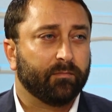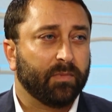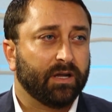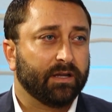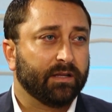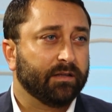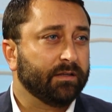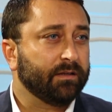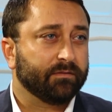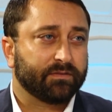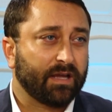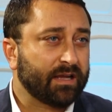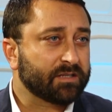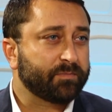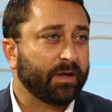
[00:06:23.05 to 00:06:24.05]
money,
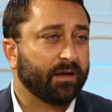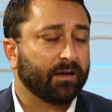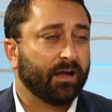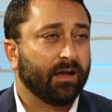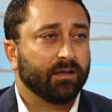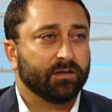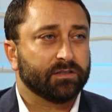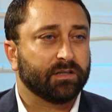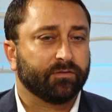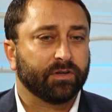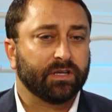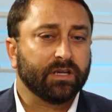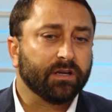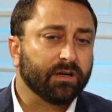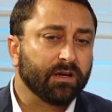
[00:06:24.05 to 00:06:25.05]
taxpayer dollars
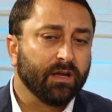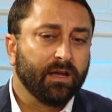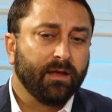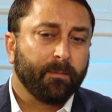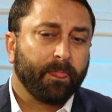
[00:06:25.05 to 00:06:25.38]
every year.